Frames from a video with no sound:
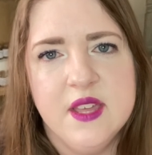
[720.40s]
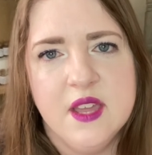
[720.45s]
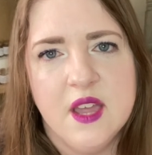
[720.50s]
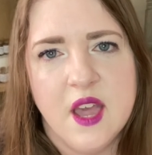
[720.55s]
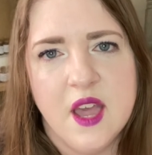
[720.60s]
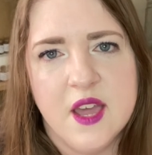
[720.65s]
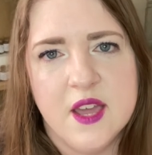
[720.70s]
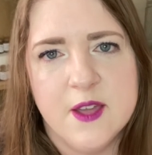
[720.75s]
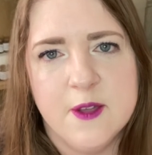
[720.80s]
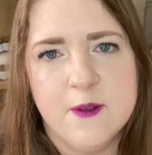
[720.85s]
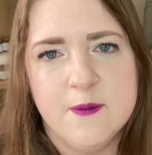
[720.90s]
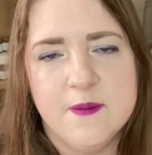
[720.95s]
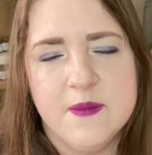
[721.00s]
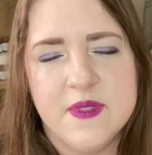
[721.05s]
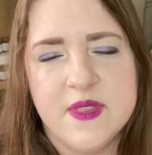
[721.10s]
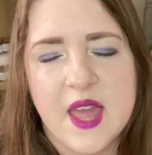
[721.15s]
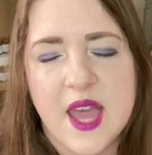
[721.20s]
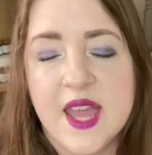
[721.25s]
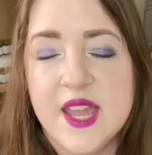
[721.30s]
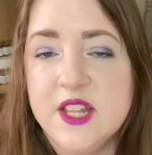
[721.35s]

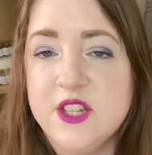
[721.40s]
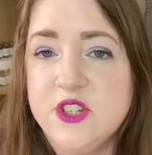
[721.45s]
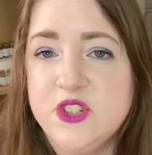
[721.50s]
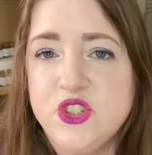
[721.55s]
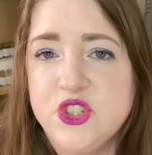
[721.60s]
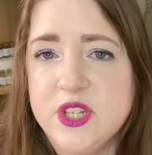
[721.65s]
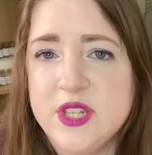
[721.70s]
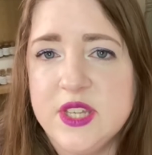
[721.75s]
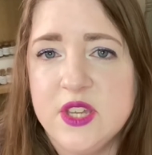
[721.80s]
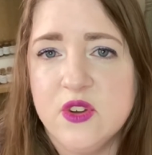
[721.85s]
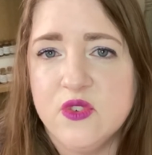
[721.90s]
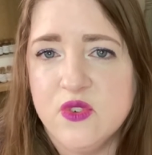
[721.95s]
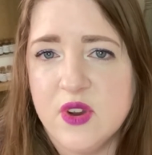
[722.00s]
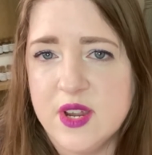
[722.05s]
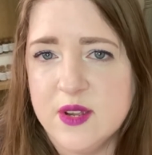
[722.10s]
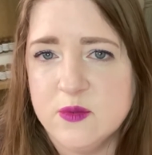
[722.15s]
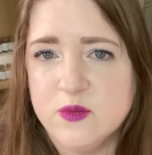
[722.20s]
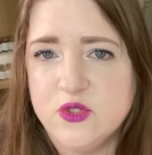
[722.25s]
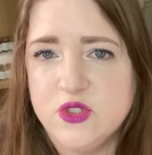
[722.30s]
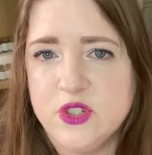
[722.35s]
that energy
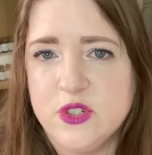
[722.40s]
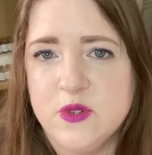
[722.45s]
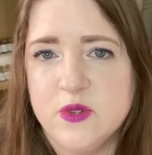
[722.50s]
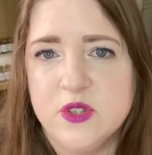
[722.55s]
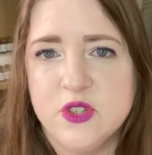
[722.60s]
around you,